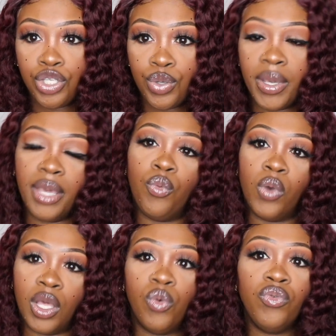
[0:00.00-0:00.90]
to, it
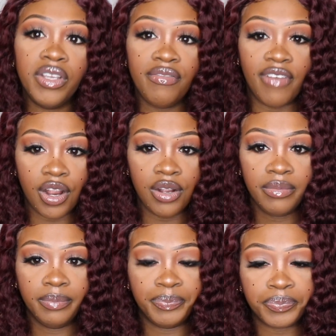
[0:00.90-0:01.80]
will
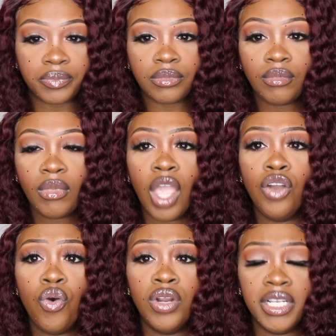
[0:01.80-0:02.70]
revert
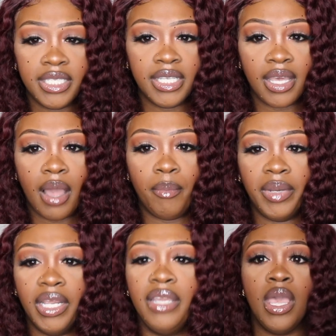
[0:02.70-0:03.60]
according to the
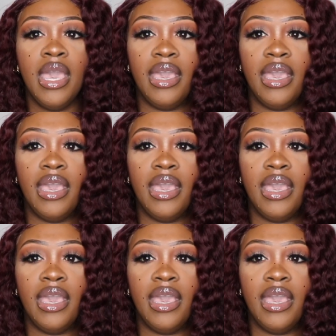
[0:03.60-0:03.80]
company.